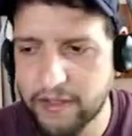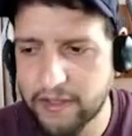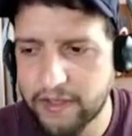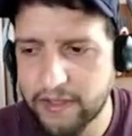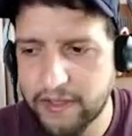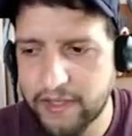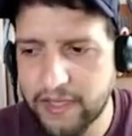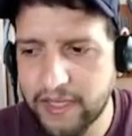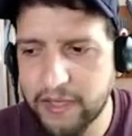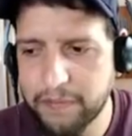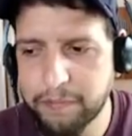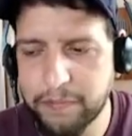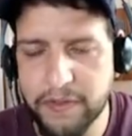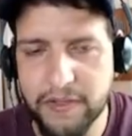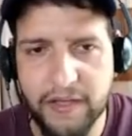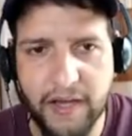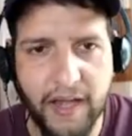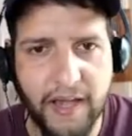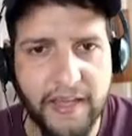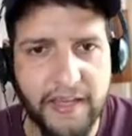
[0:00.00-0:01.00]

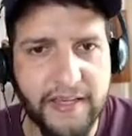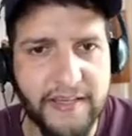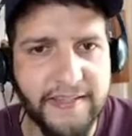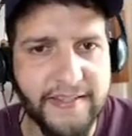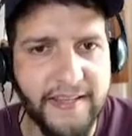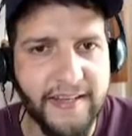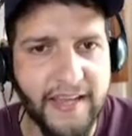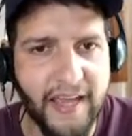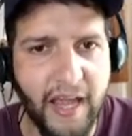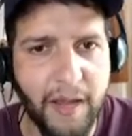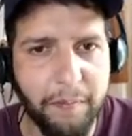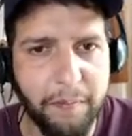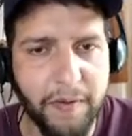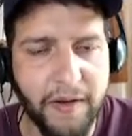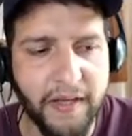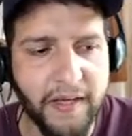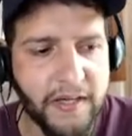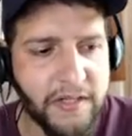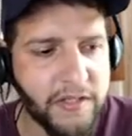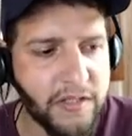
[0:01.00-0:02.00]
API is an
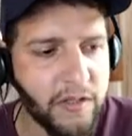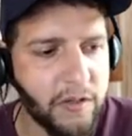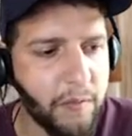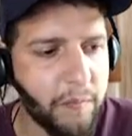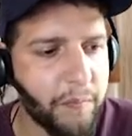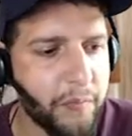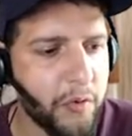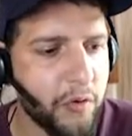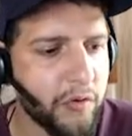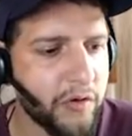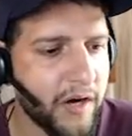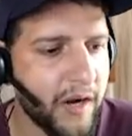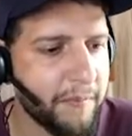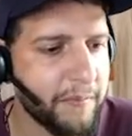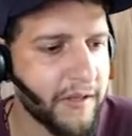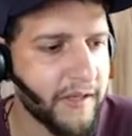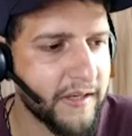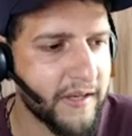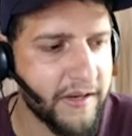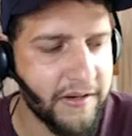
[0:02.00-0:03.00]
application
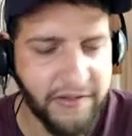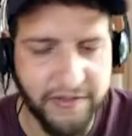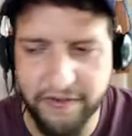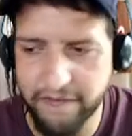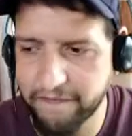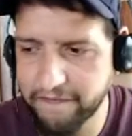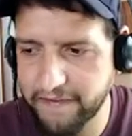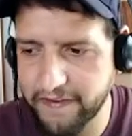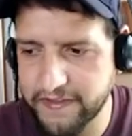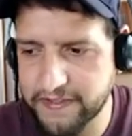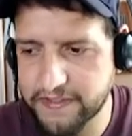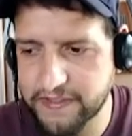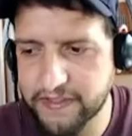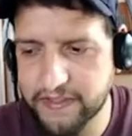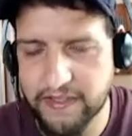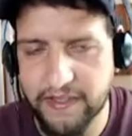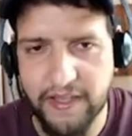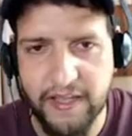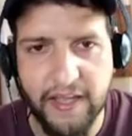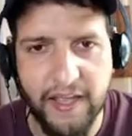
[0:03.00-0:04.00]
programming interface.
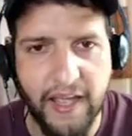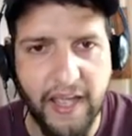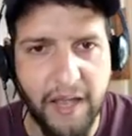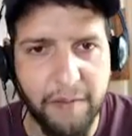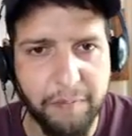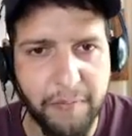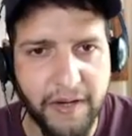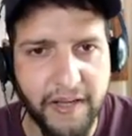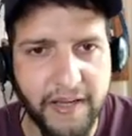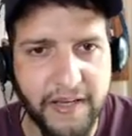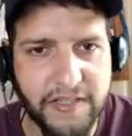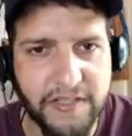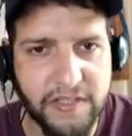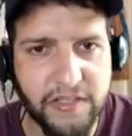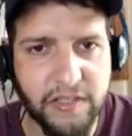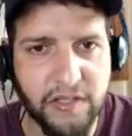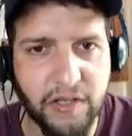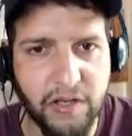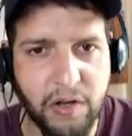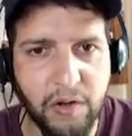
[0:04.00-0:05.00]

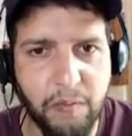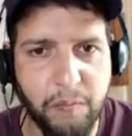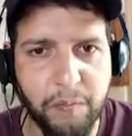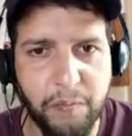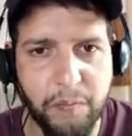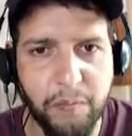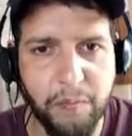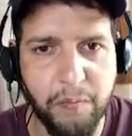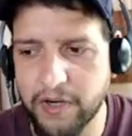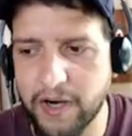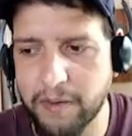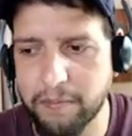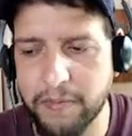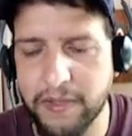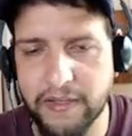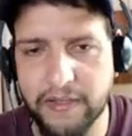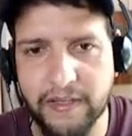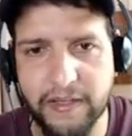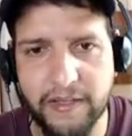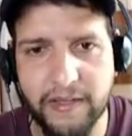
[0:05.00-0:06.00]
Application
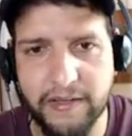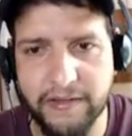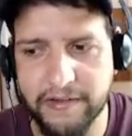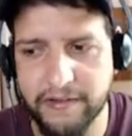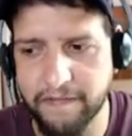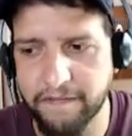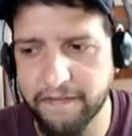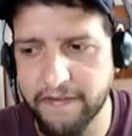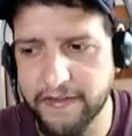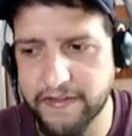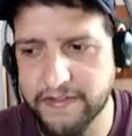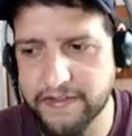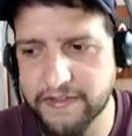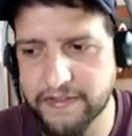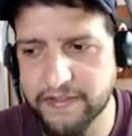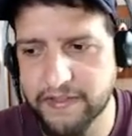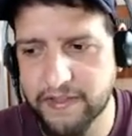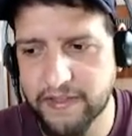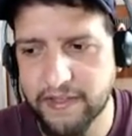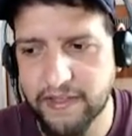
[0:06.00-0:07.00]
programming interface.
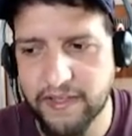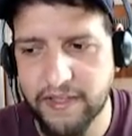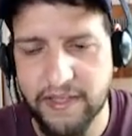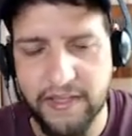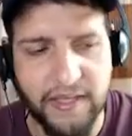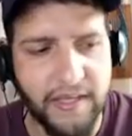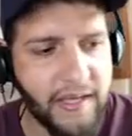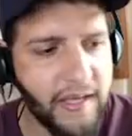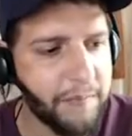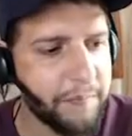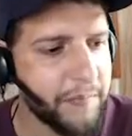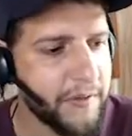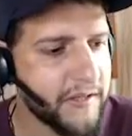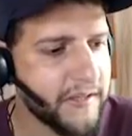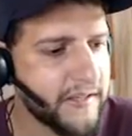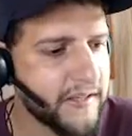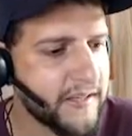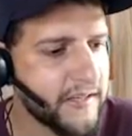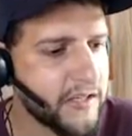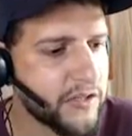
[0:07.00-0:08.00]
APT
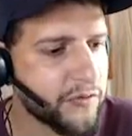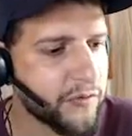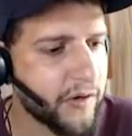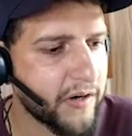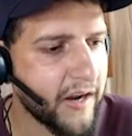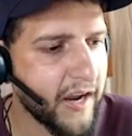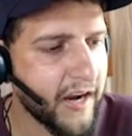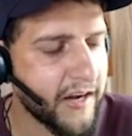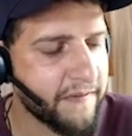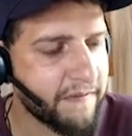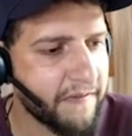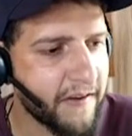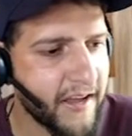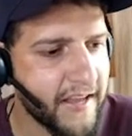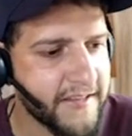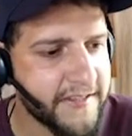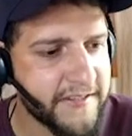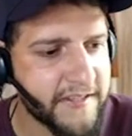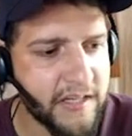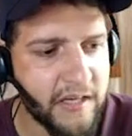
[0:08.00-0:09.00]
is your
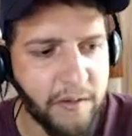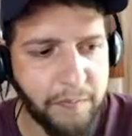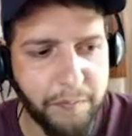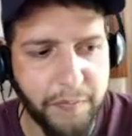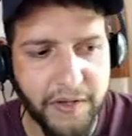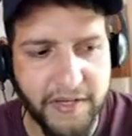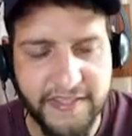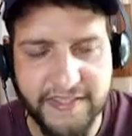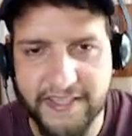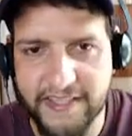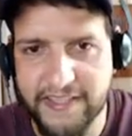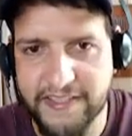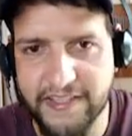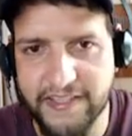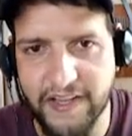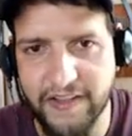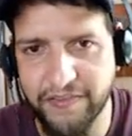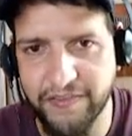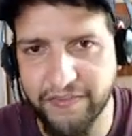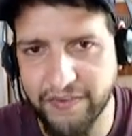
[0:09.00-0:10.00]
advanced
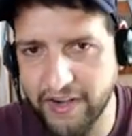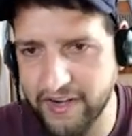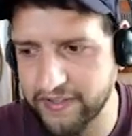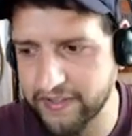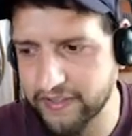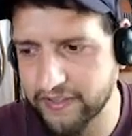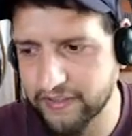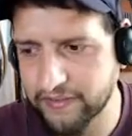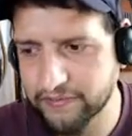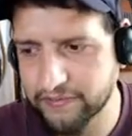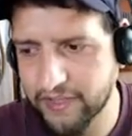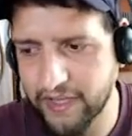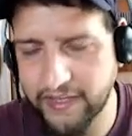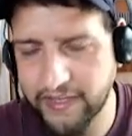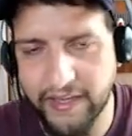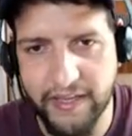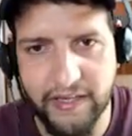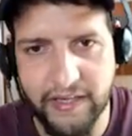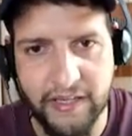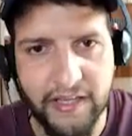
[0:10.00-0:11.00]
persistent threat.
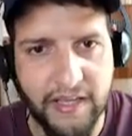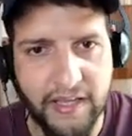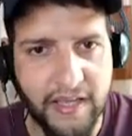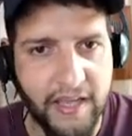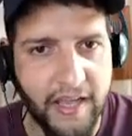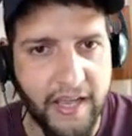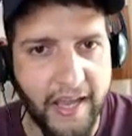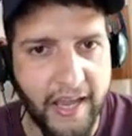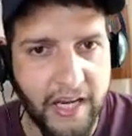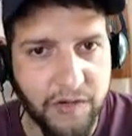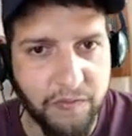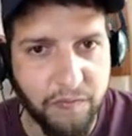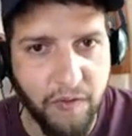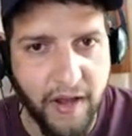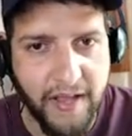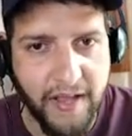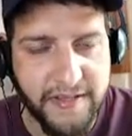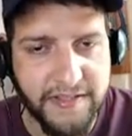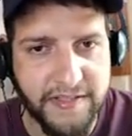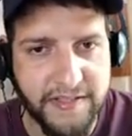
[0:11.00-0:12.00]
Again,
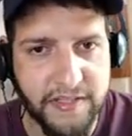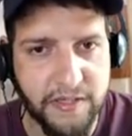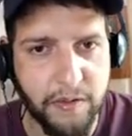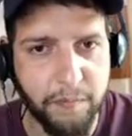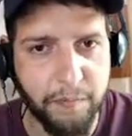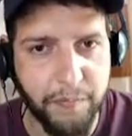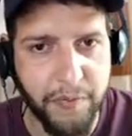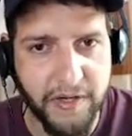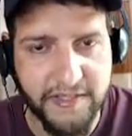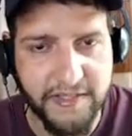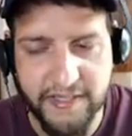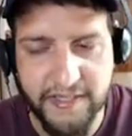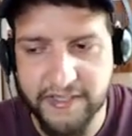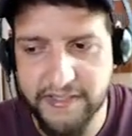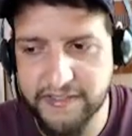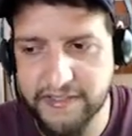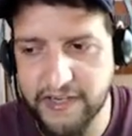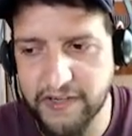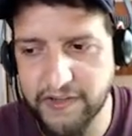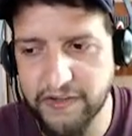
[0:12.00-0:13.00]
advanced
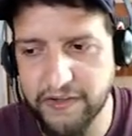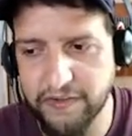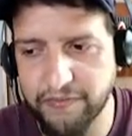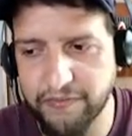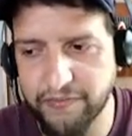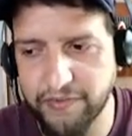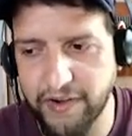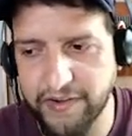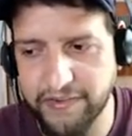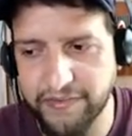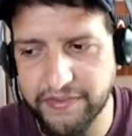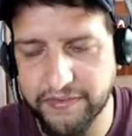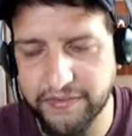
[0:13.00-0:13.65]
persistent threat.